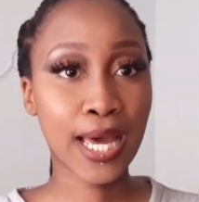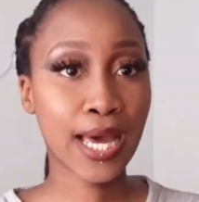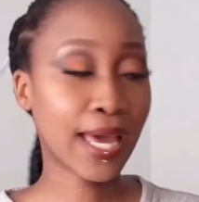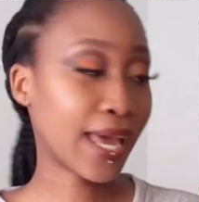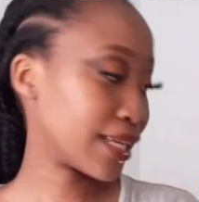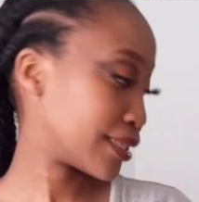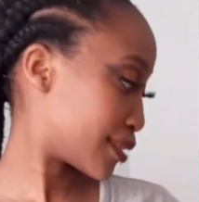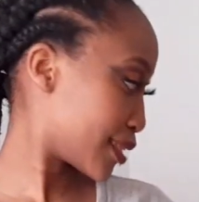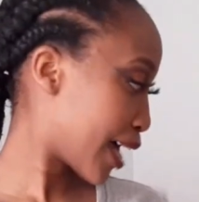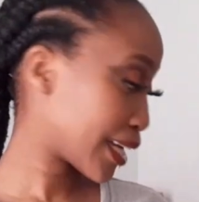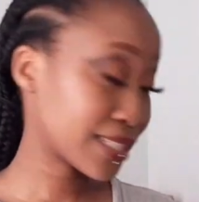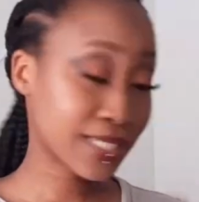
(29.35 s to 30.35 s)
and
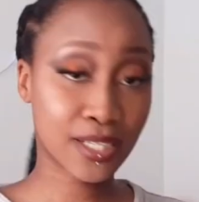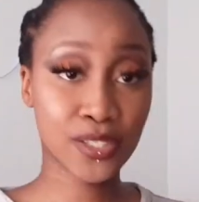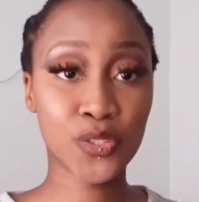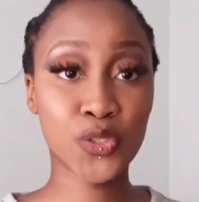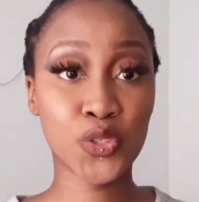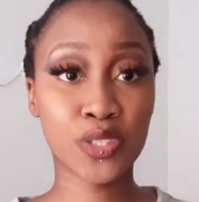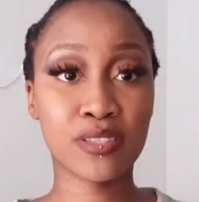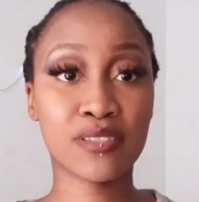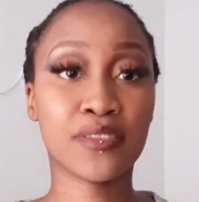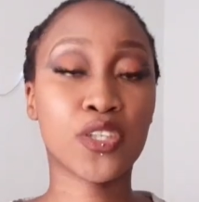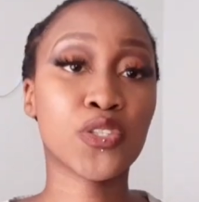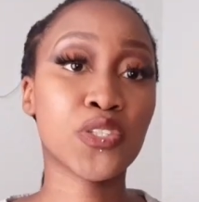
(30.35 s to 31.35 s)
I decided to shoot this
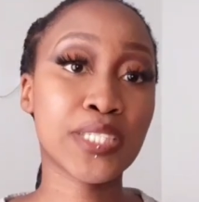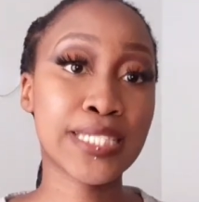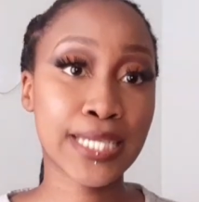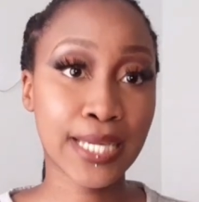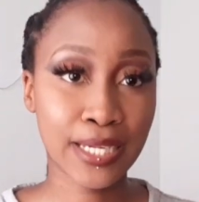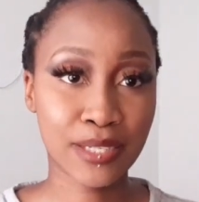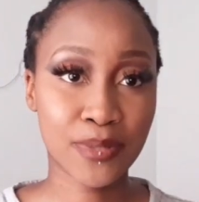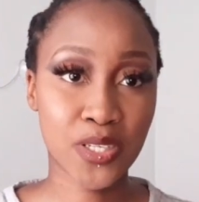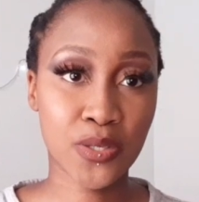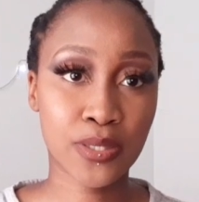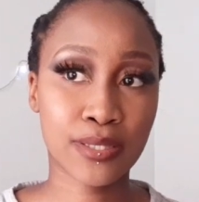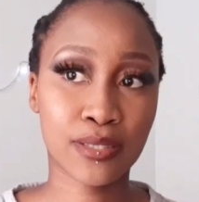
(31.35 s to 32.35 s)
video today
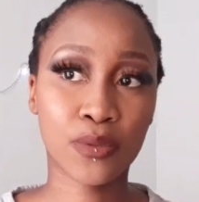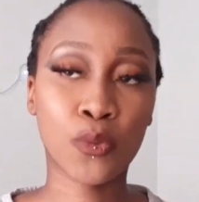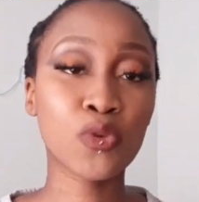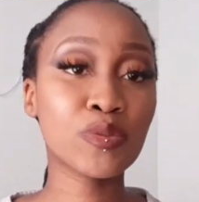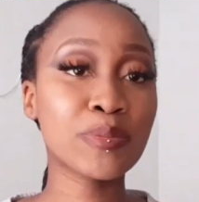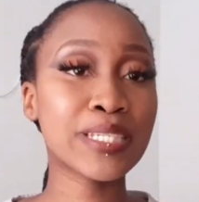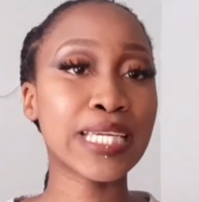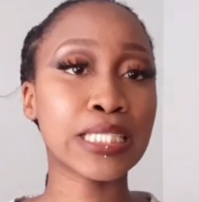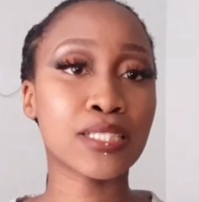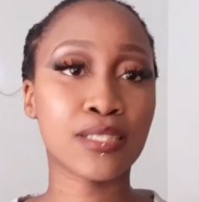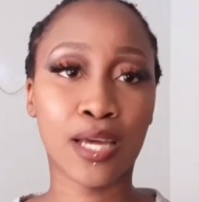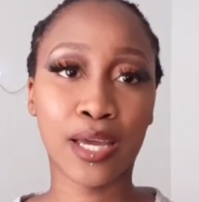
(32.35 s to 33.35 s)
because there won't be
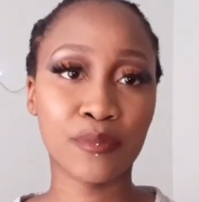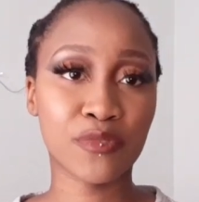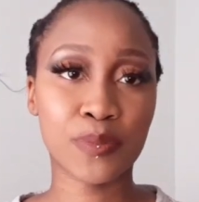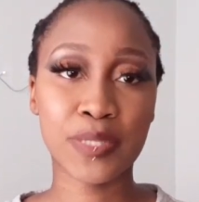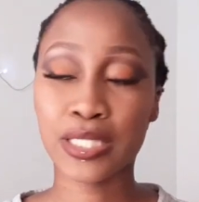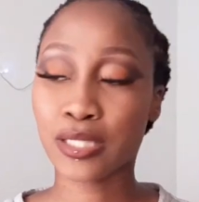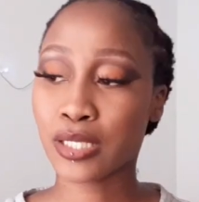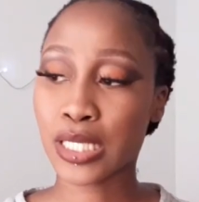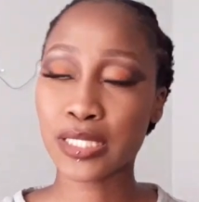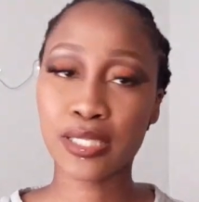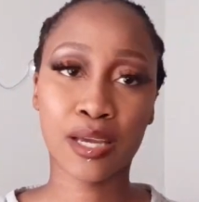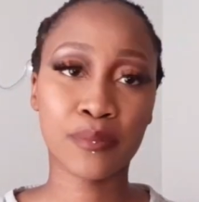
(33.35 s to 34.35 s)
any time for me in the
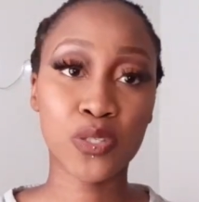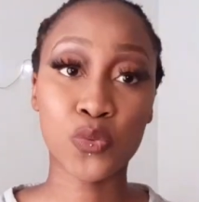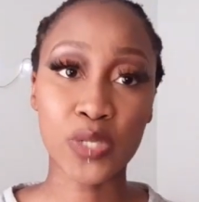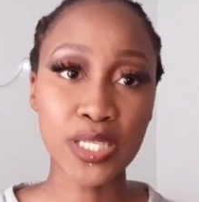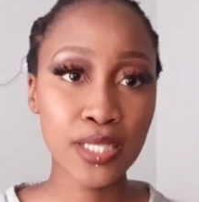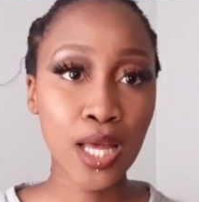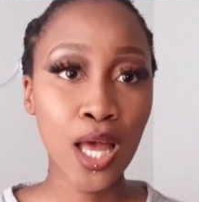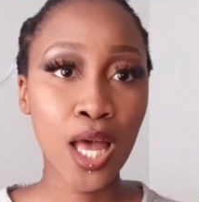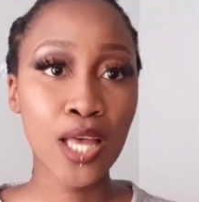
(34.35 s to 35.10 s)
next coming weeks.